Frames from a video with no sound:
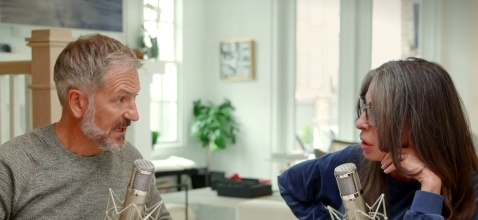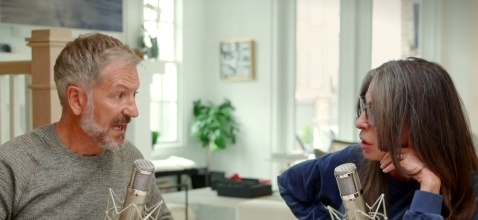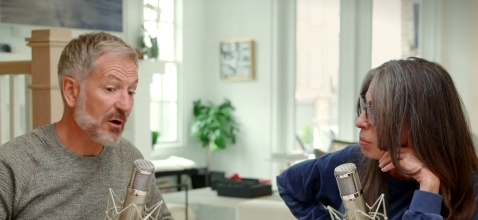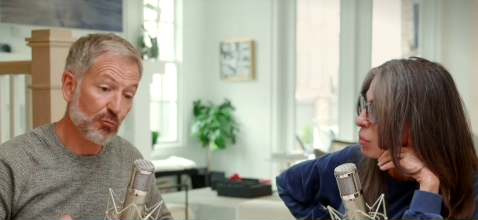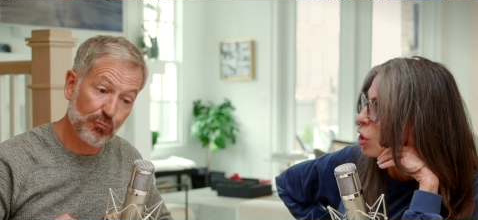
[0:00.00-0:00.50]

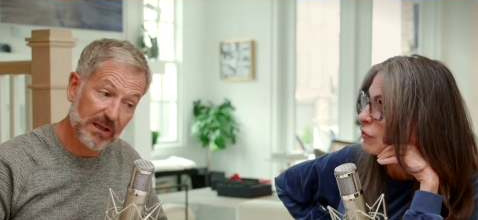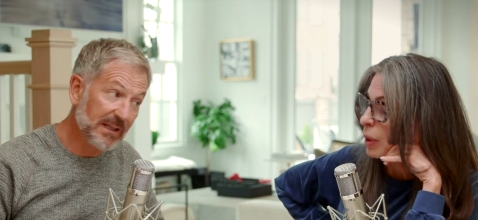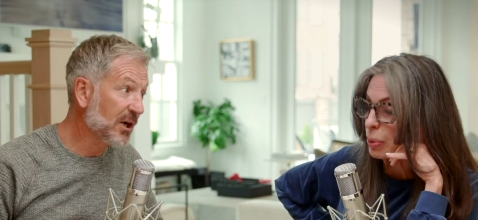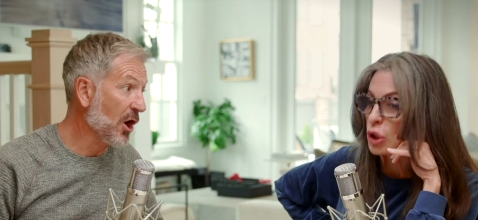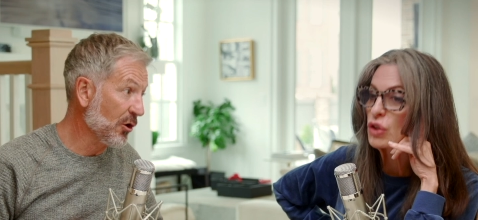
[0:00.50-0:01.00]
Speaker 1: It more really
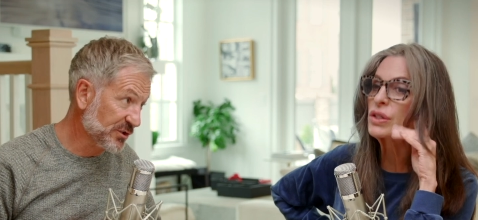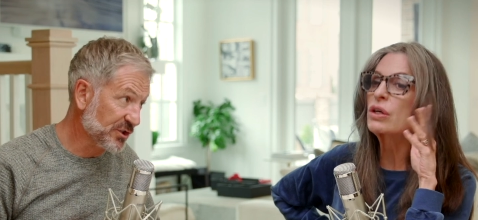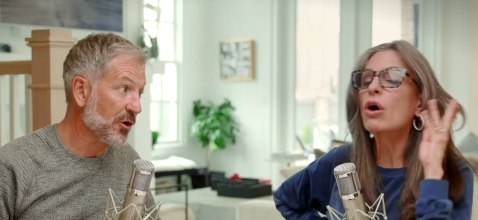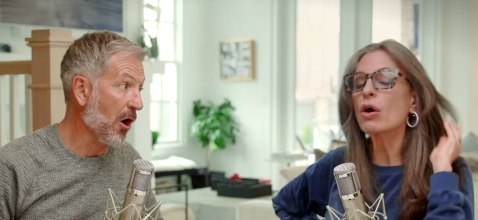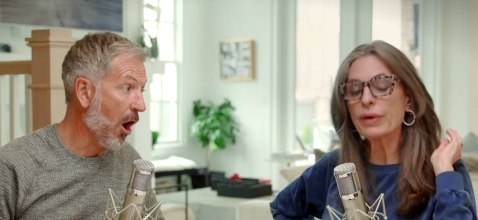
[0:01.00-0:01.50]
of a goes personal.
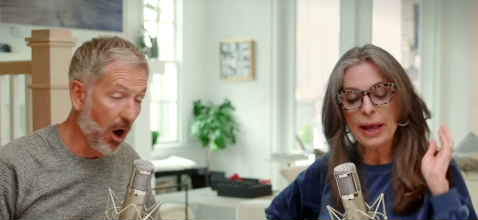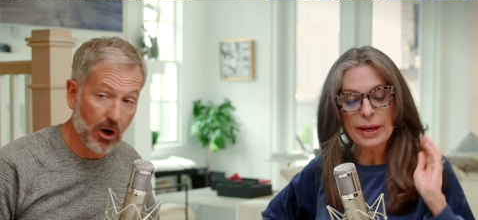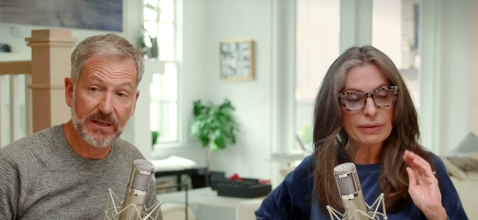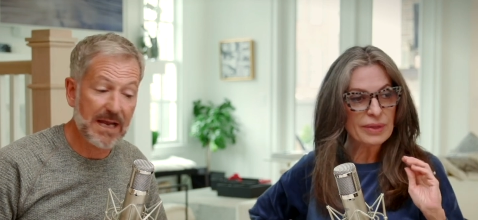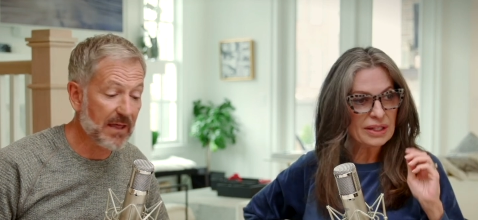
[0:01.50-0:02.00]
to your okay,
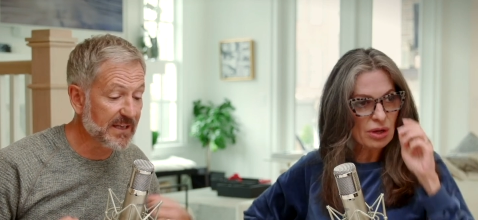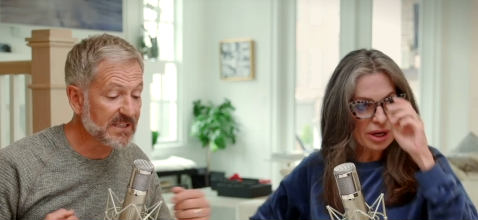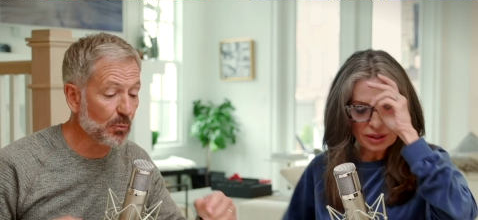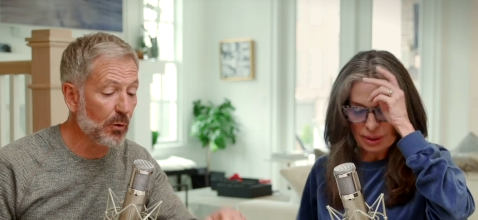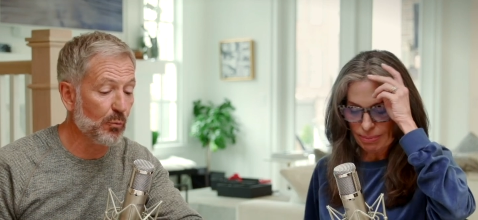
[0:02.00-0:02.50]
heart. Yeah, this
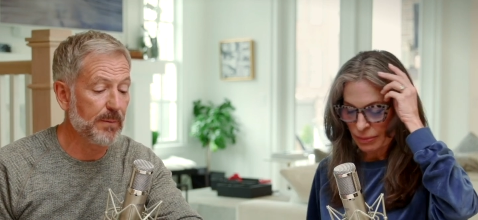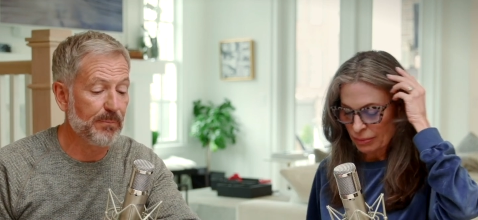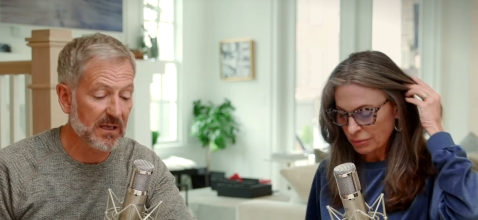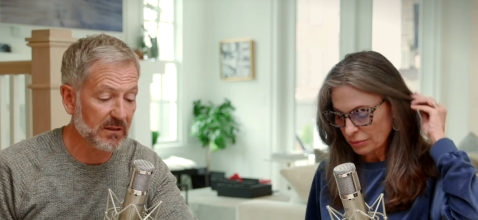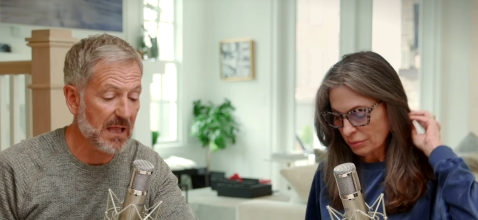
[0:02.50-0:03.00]
awesome. one would
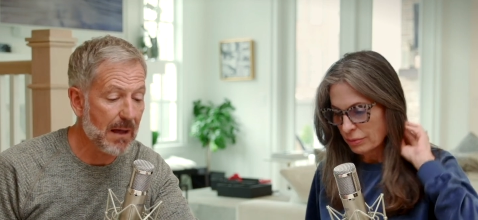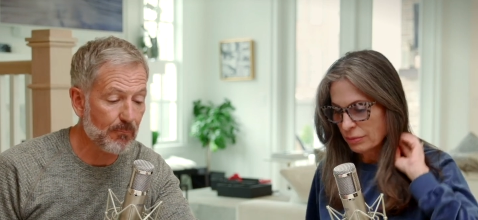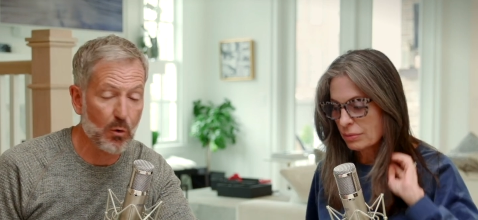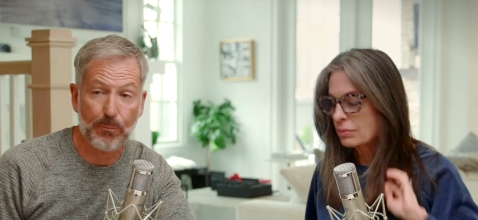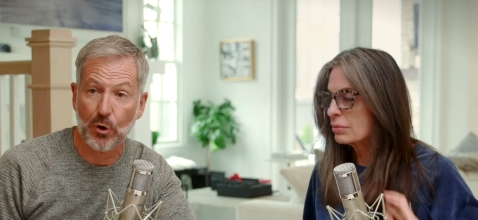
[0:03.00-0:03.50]
be a lot
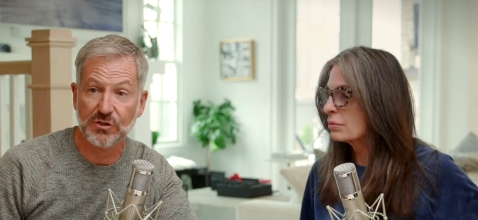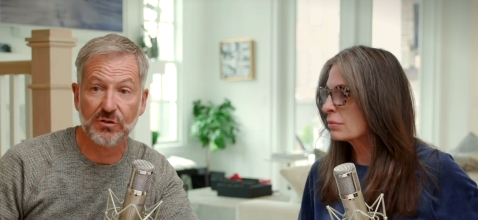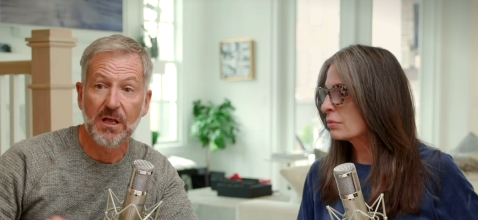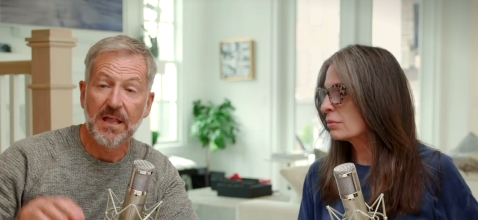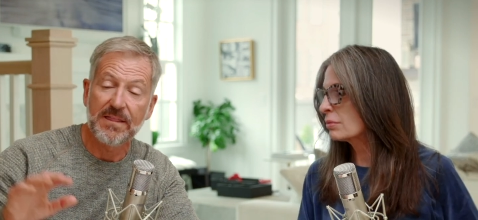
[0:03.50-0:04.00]
more
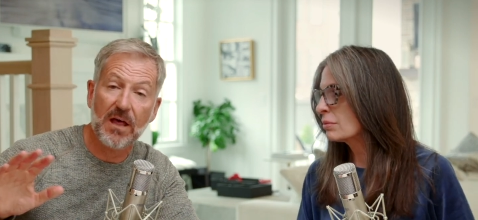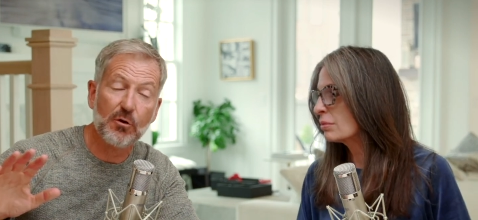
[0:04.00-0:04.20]
personal. The